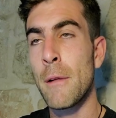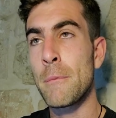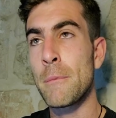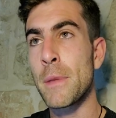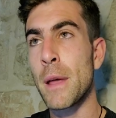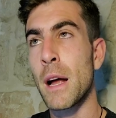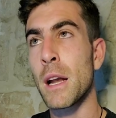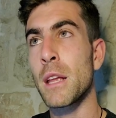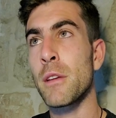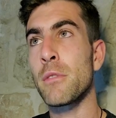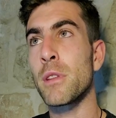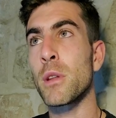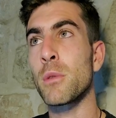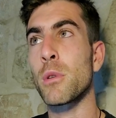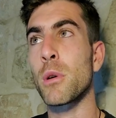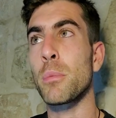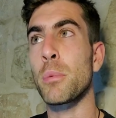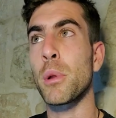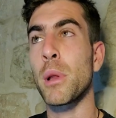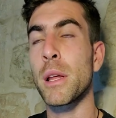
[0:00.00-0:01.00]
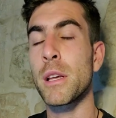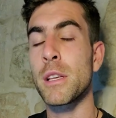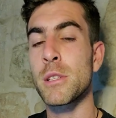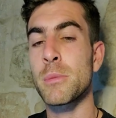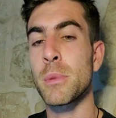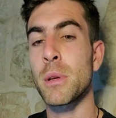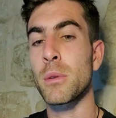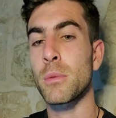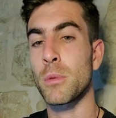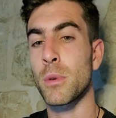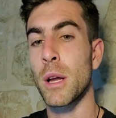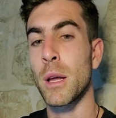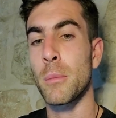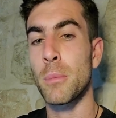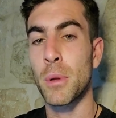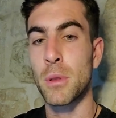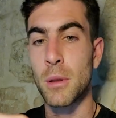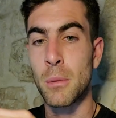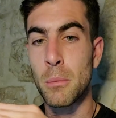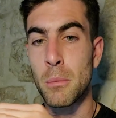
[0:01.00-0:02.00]
not even the replacement rate,
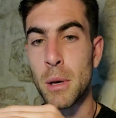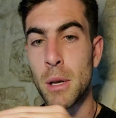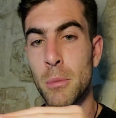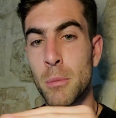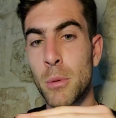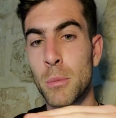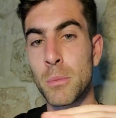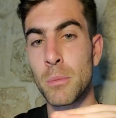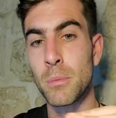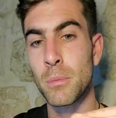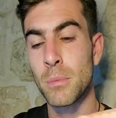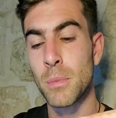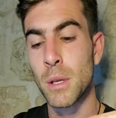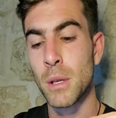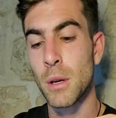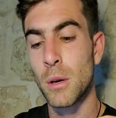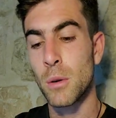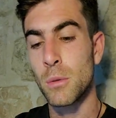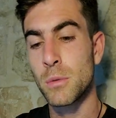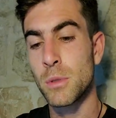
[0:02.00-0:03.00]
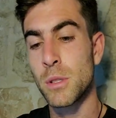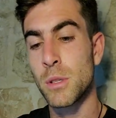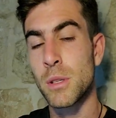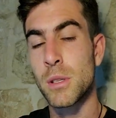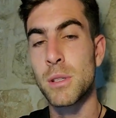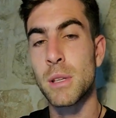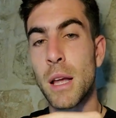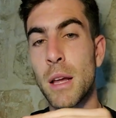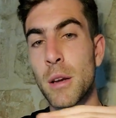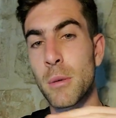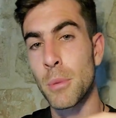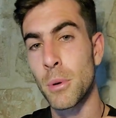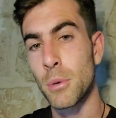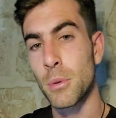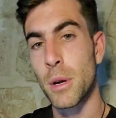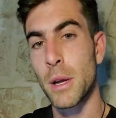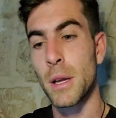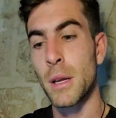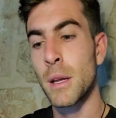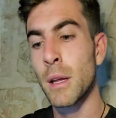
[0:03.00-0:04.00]
but the minimum, sustainable
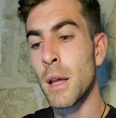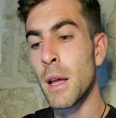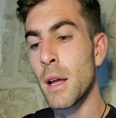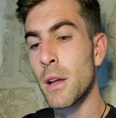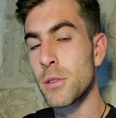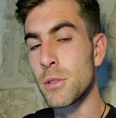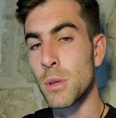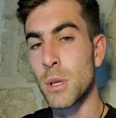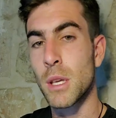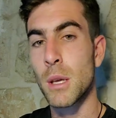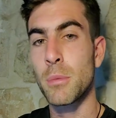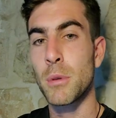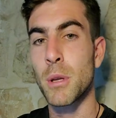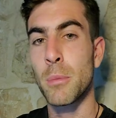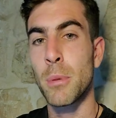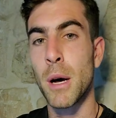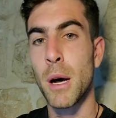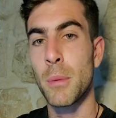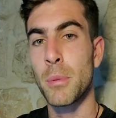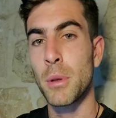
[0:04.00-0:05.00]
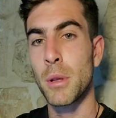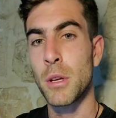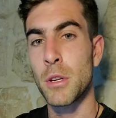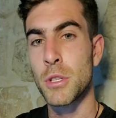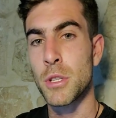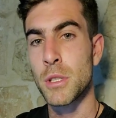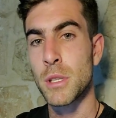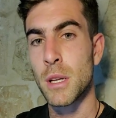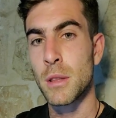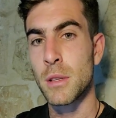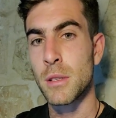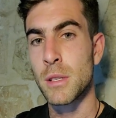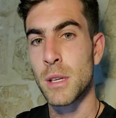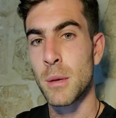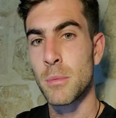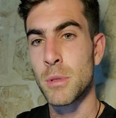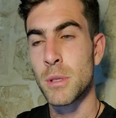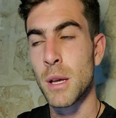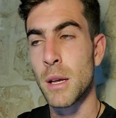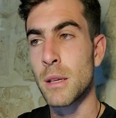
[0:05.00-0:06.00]
rate to keep their populations at the
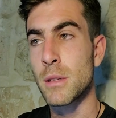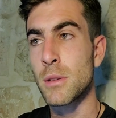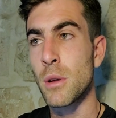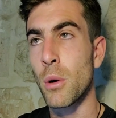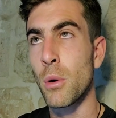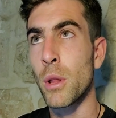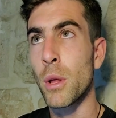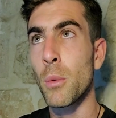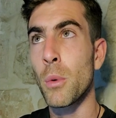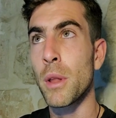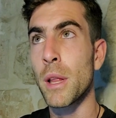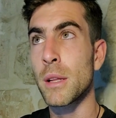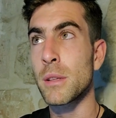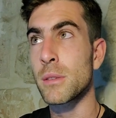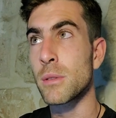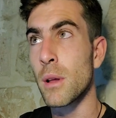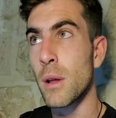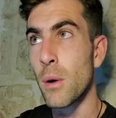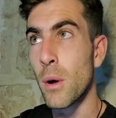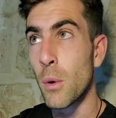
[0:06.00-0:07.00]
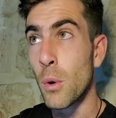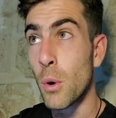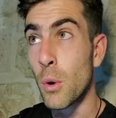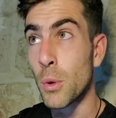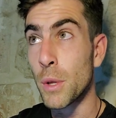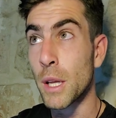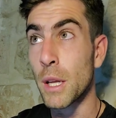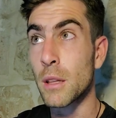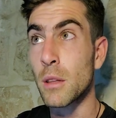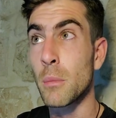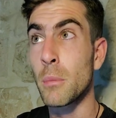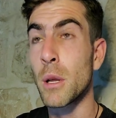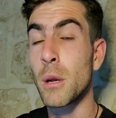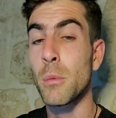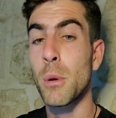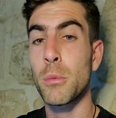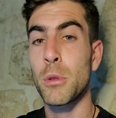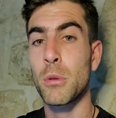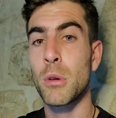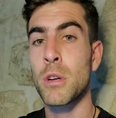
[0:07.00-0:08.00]
same size. The only one that's holding at the
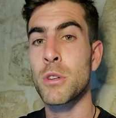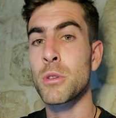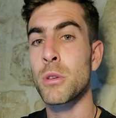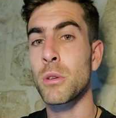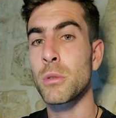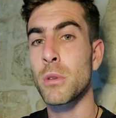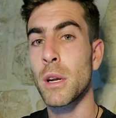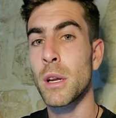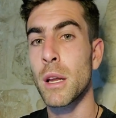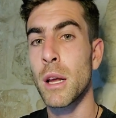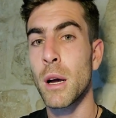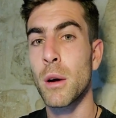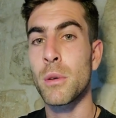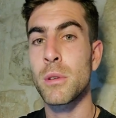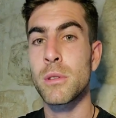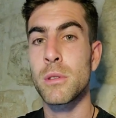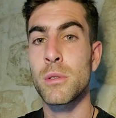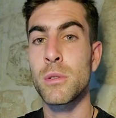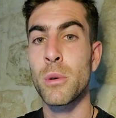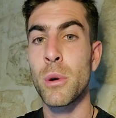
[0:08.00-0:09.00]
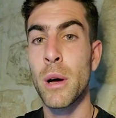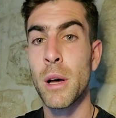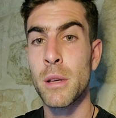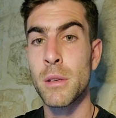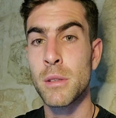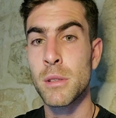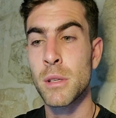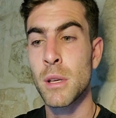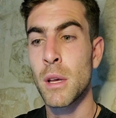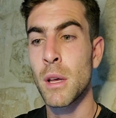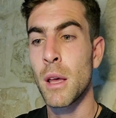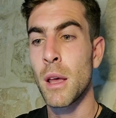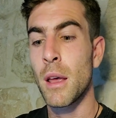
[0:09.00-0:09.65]
minimum threshold right now is the US,